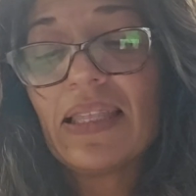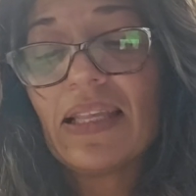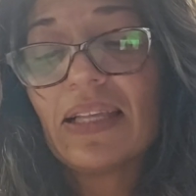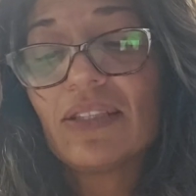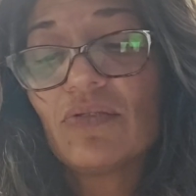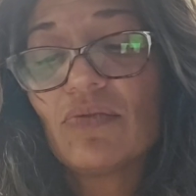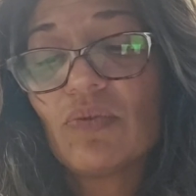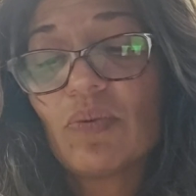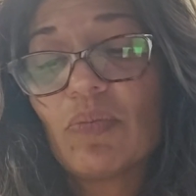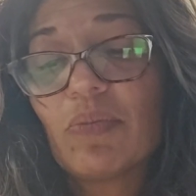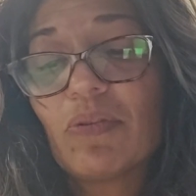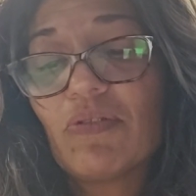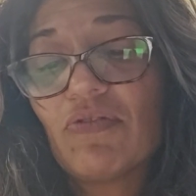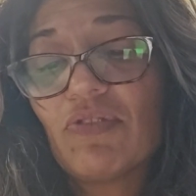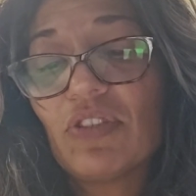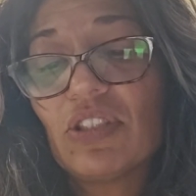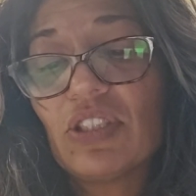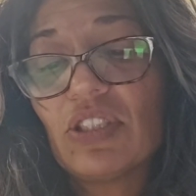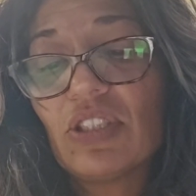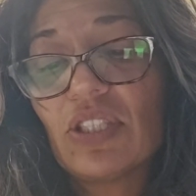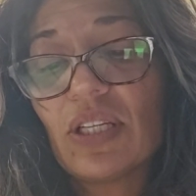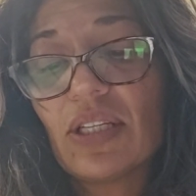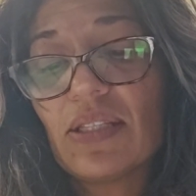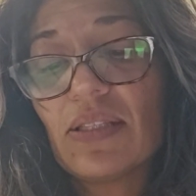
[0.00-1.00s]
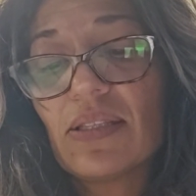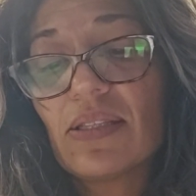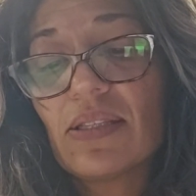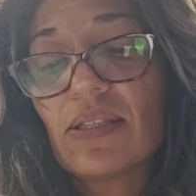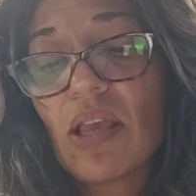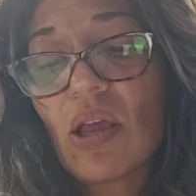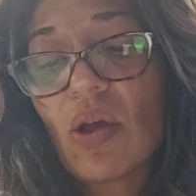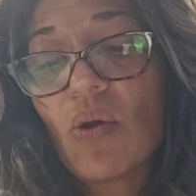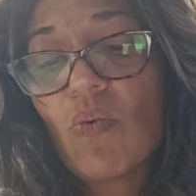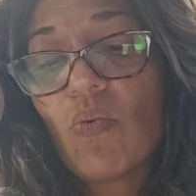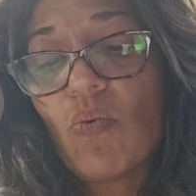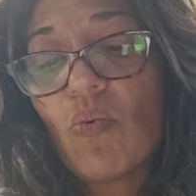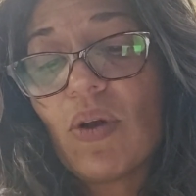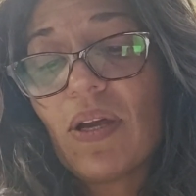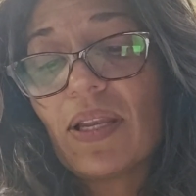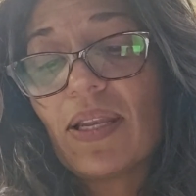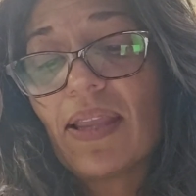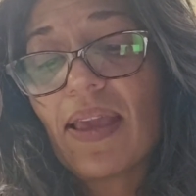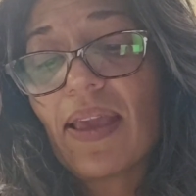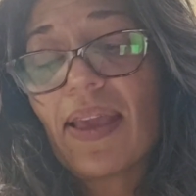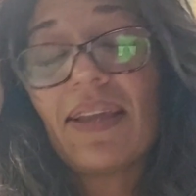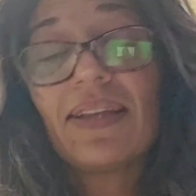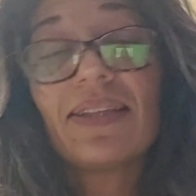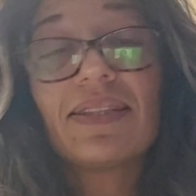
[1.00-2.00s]
That's from Ephesians
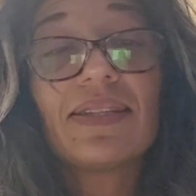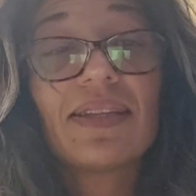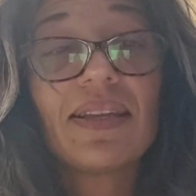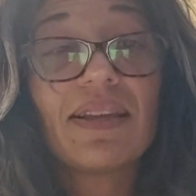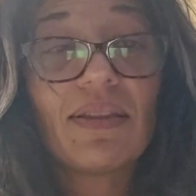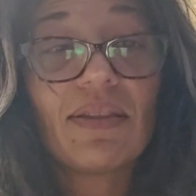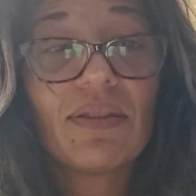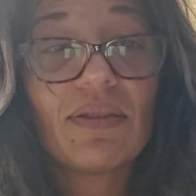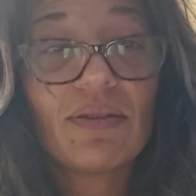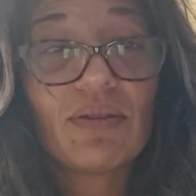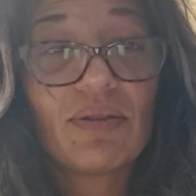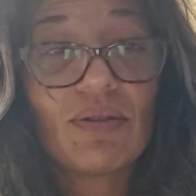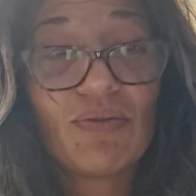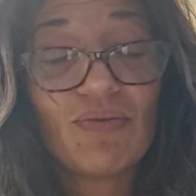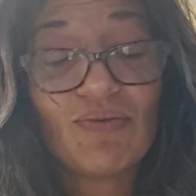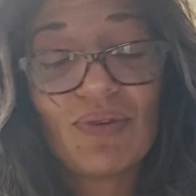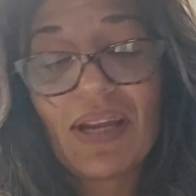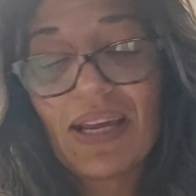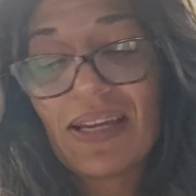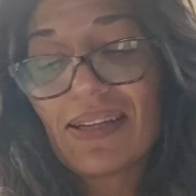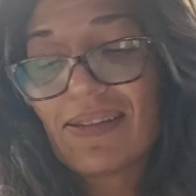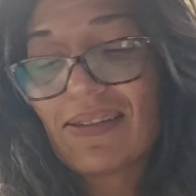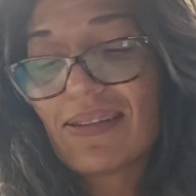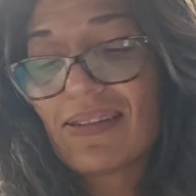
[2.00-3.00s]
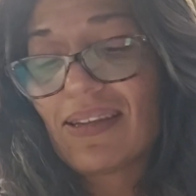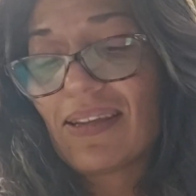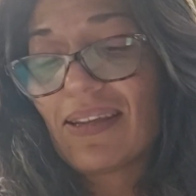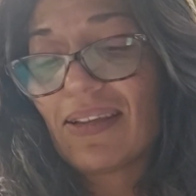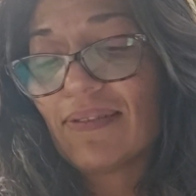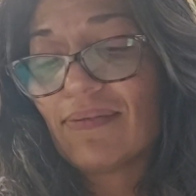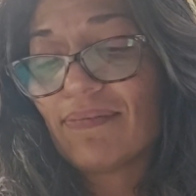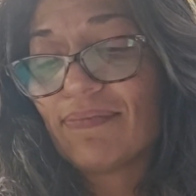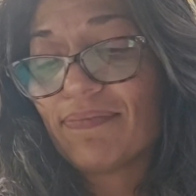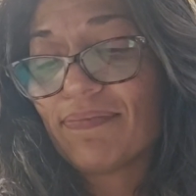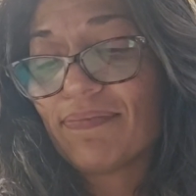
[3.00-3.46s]
1:18 through 19.